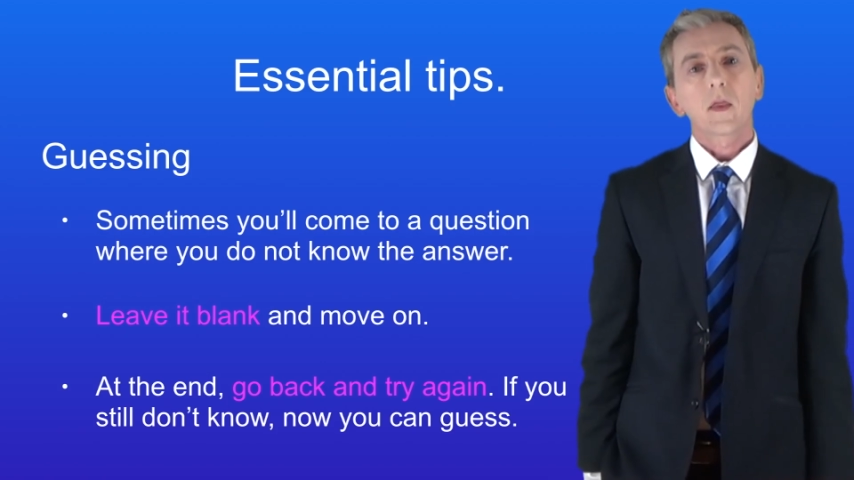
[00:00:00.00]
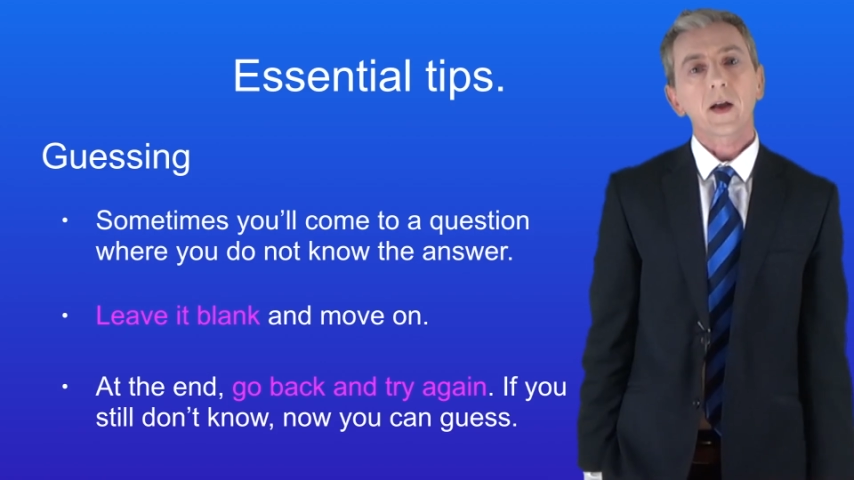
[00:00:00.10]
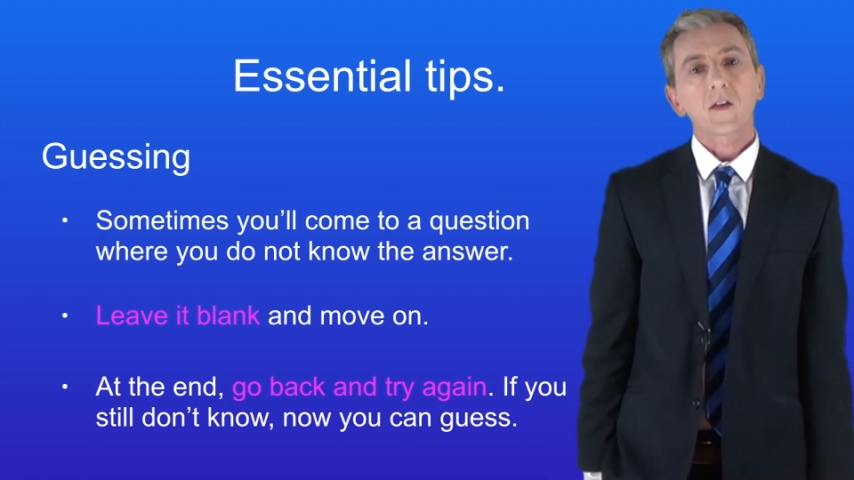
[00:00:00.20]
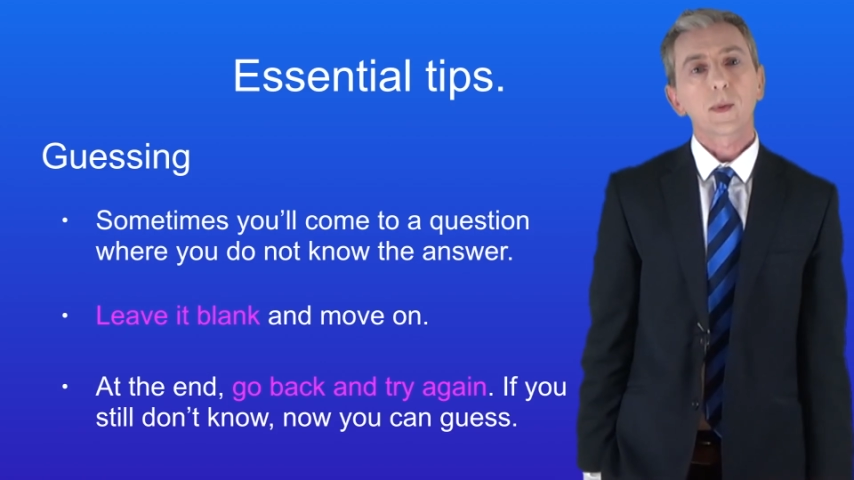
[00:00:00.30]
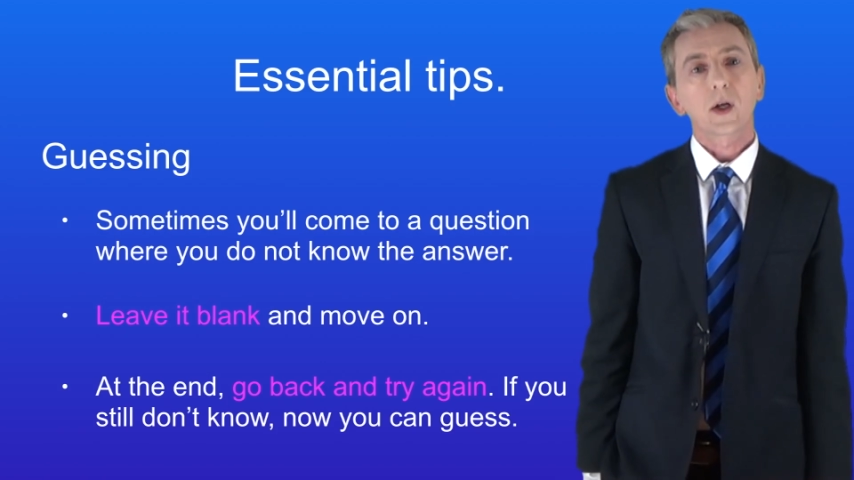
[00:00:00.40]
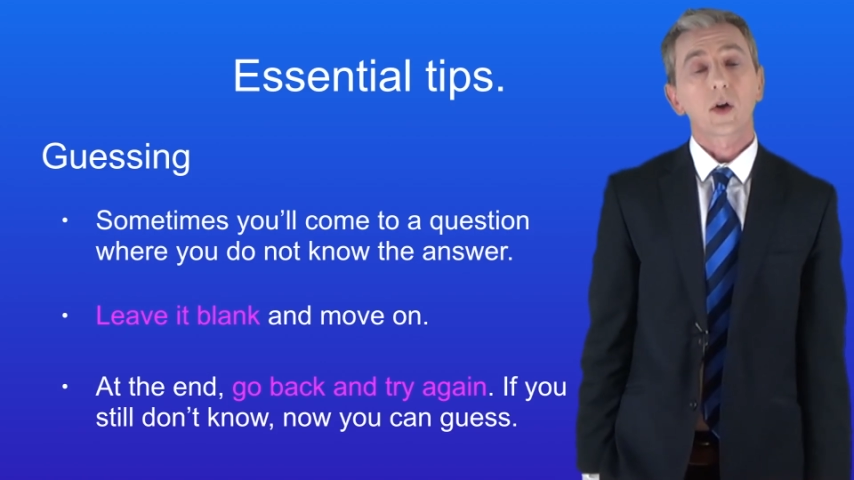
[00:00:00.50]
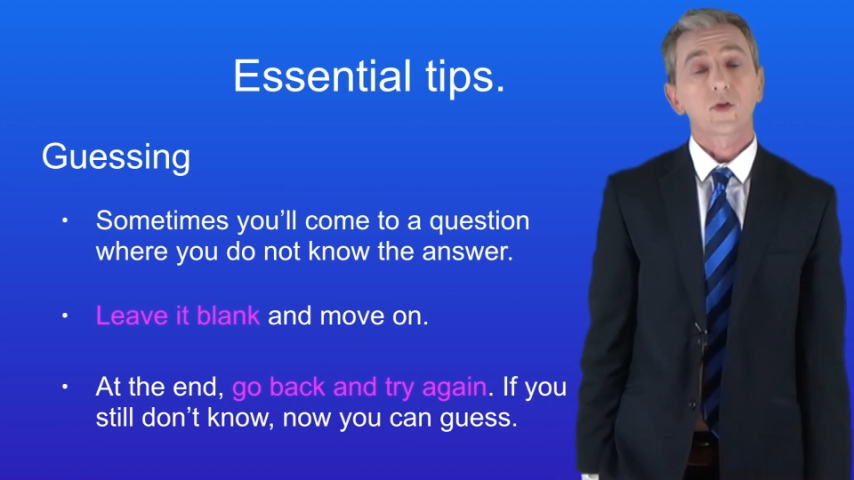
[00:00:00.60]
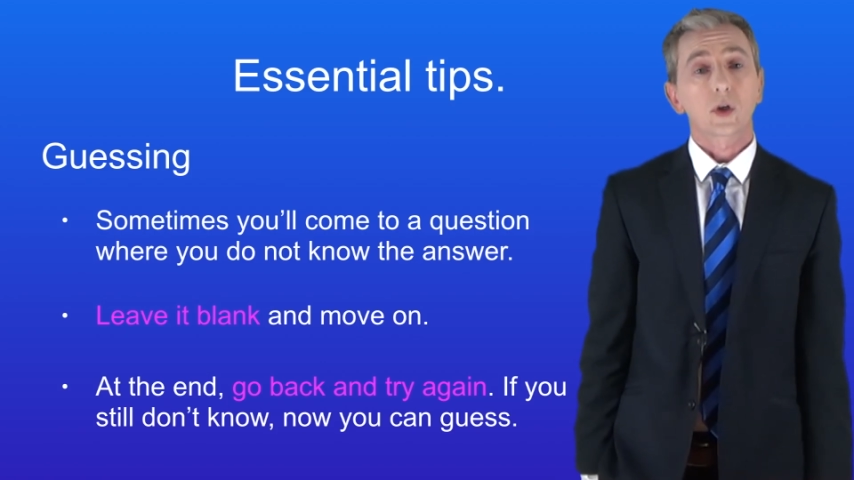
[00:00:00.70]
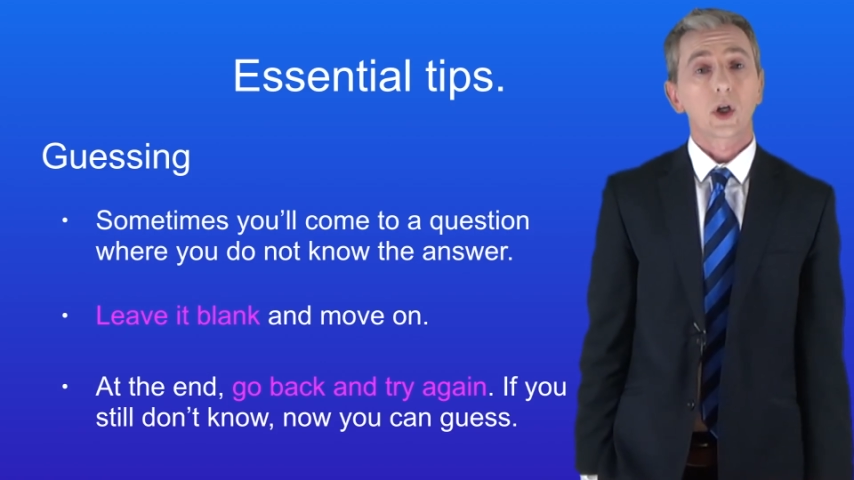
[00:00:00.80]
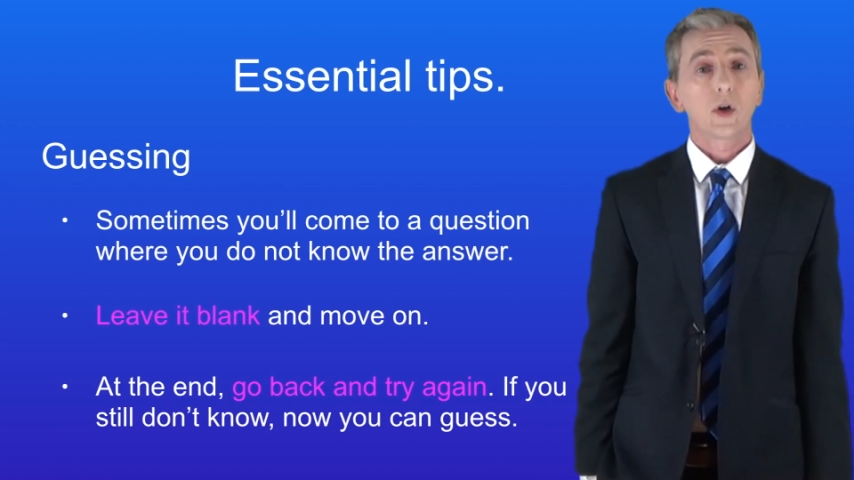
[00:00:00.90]
That's because
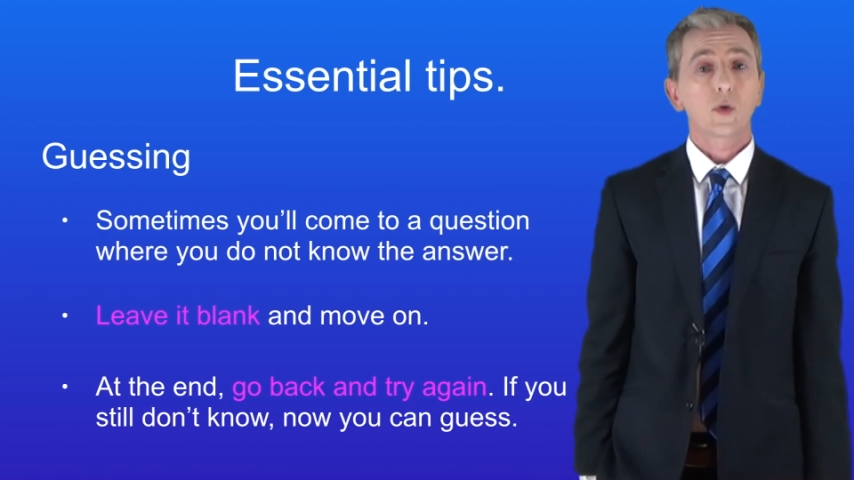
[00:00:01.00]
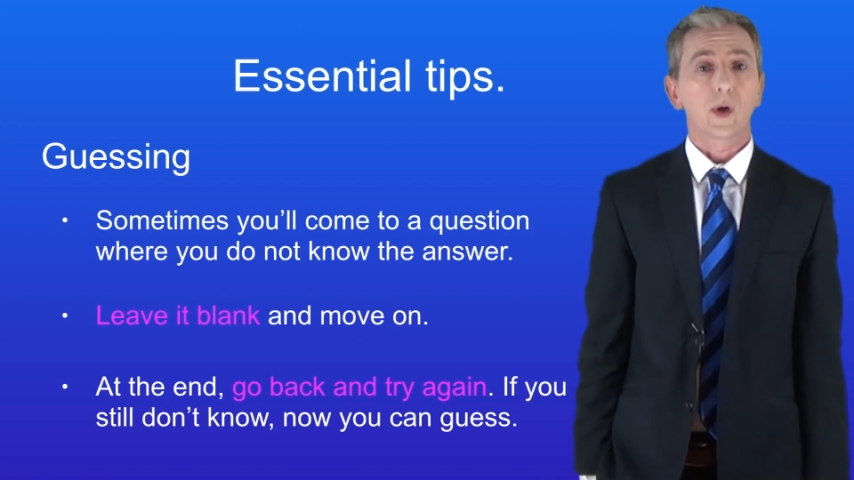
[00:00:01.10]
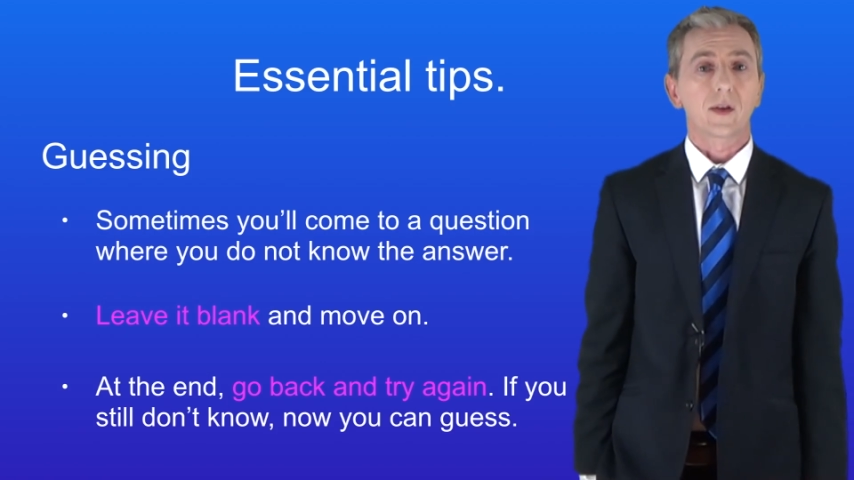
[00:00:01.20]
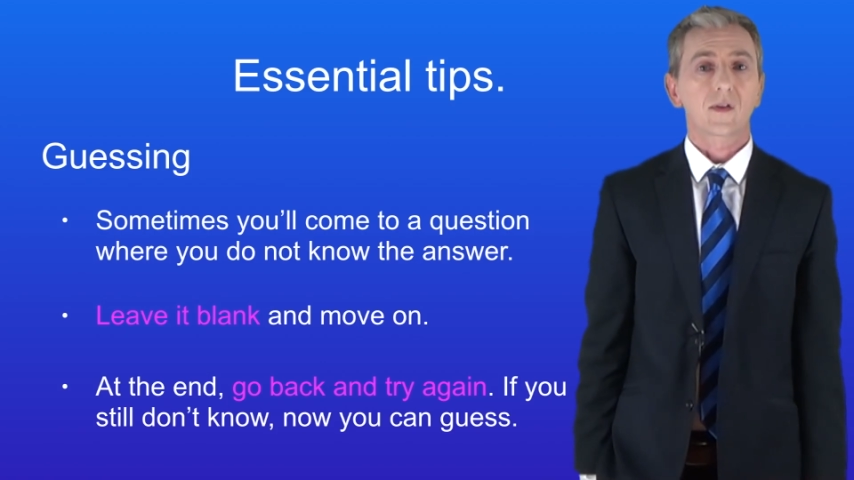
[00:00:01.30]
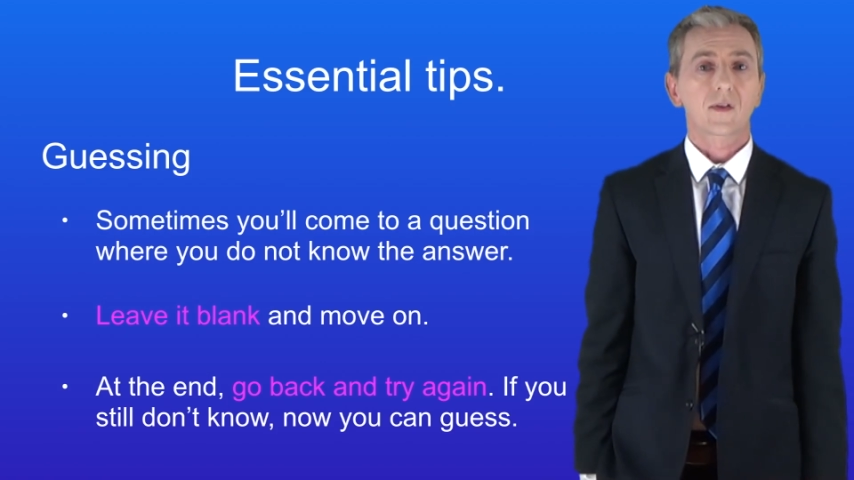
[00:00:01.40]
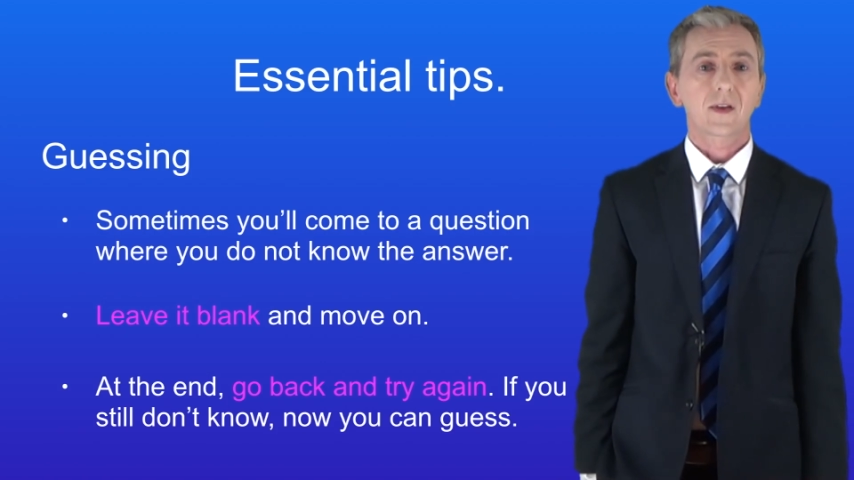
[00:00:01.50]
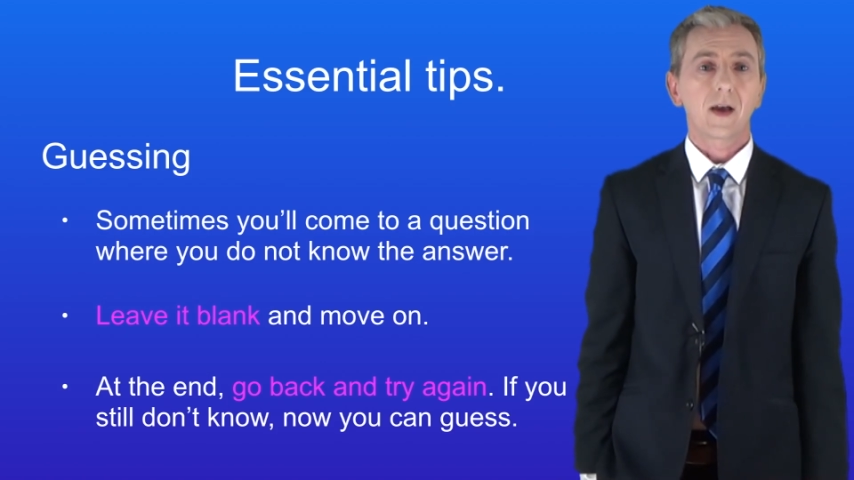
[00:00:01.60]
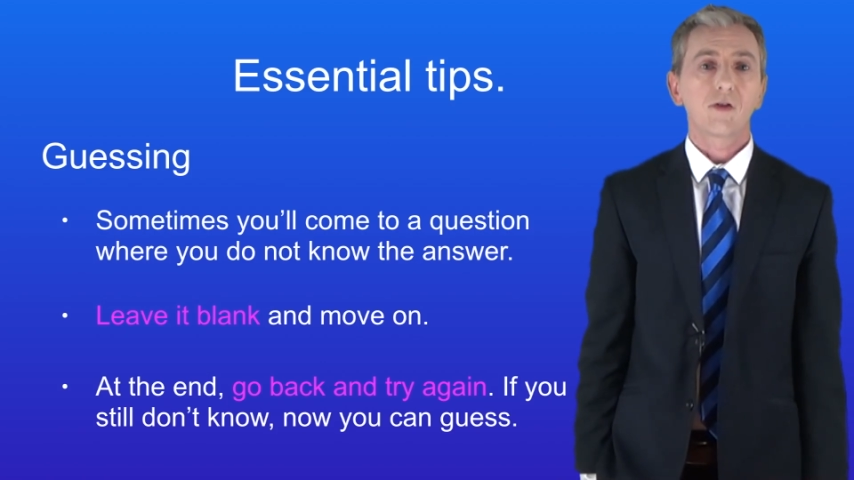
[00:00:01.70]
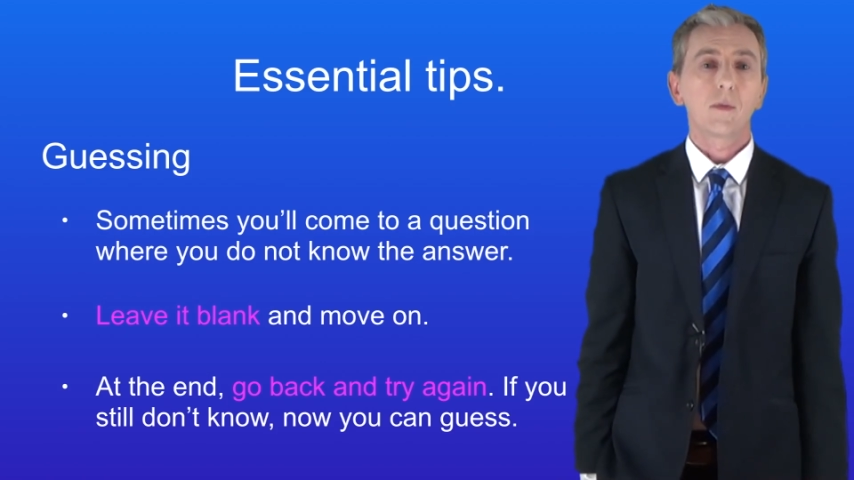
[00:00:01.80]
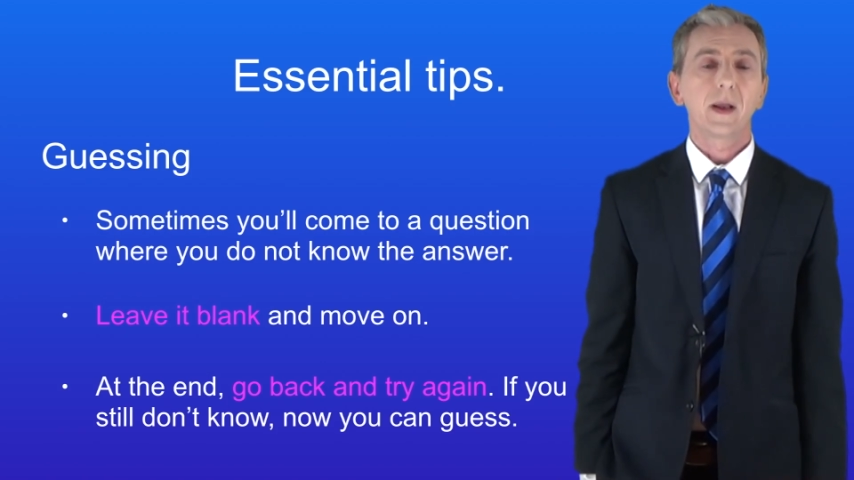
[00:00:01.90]
you could waste
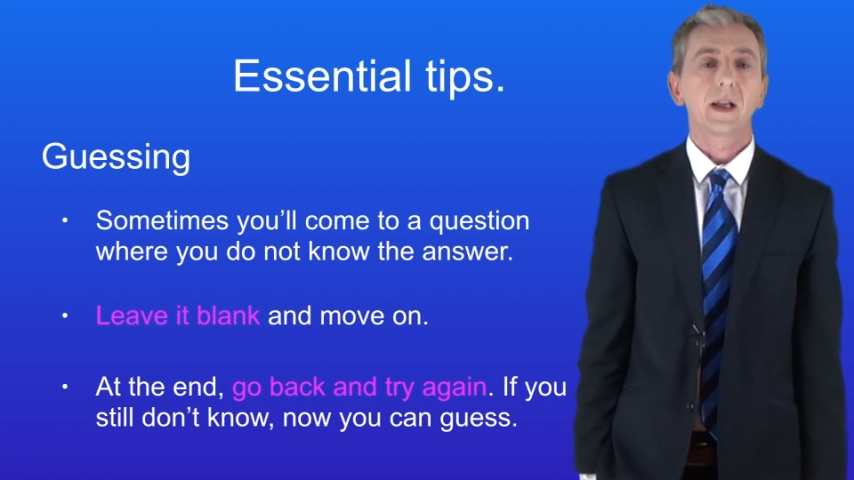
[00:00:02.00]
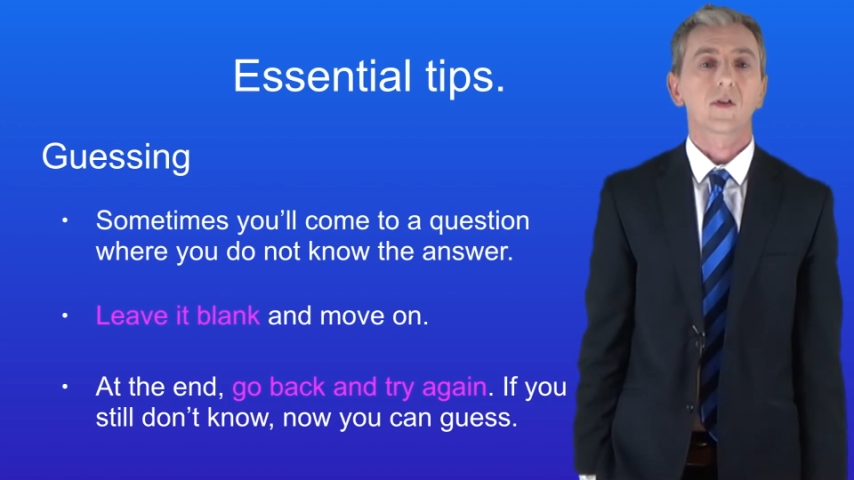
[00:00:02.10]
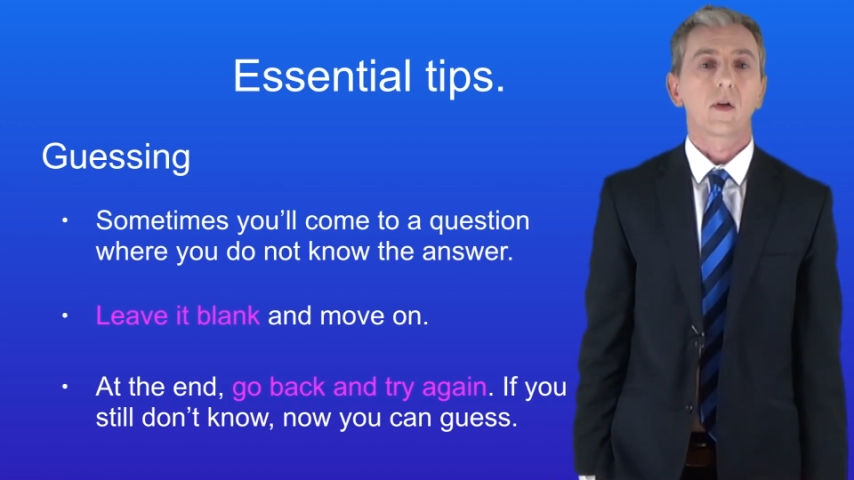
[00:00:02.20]
several minutes